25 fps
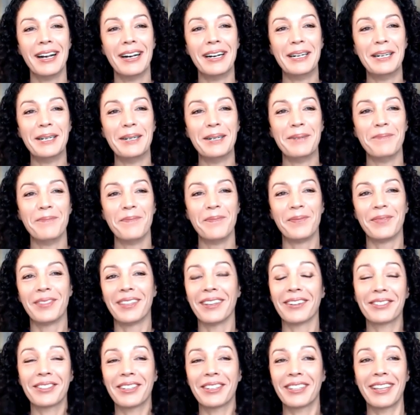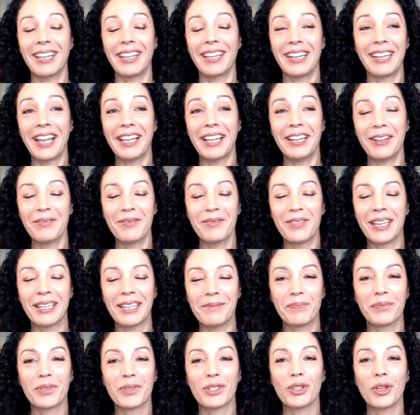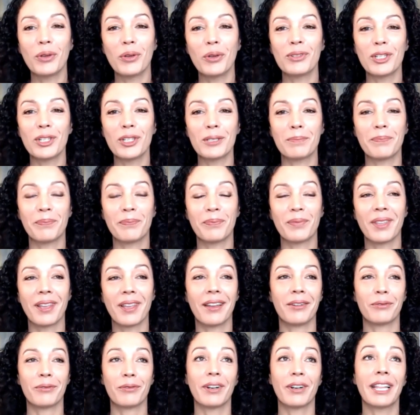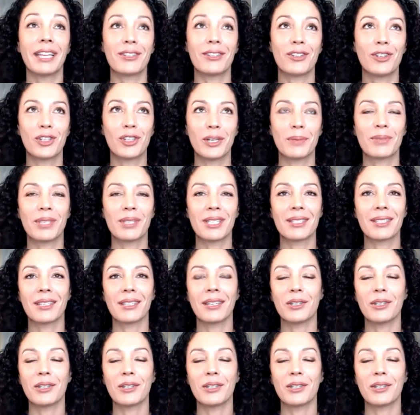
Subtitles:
I love that. So just relationships is